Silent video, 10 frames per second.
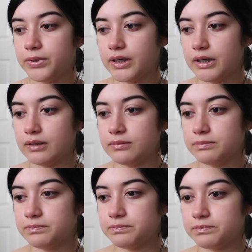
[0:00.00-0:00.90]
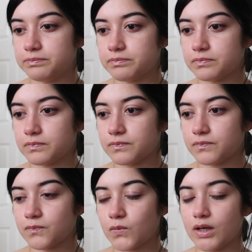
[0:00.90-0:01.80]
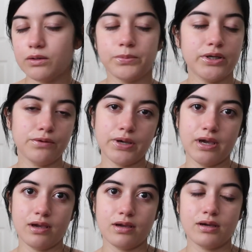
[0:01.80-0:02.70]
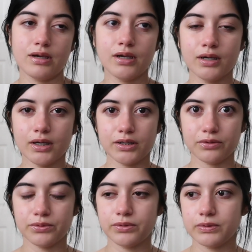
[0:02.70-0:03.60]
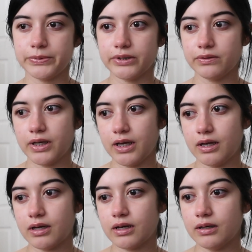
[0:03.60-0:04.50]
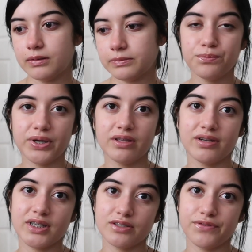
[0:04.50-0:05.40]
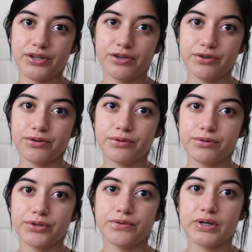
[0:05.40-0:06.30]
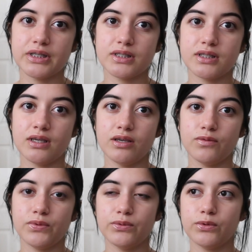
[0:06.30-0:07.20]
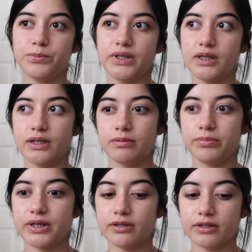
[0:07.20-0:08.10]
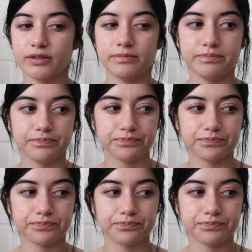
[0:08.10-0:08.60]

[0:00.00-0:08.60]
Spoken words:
But I'll be okay. I know we will be okay. Hope by the next video you guys see we will be in a better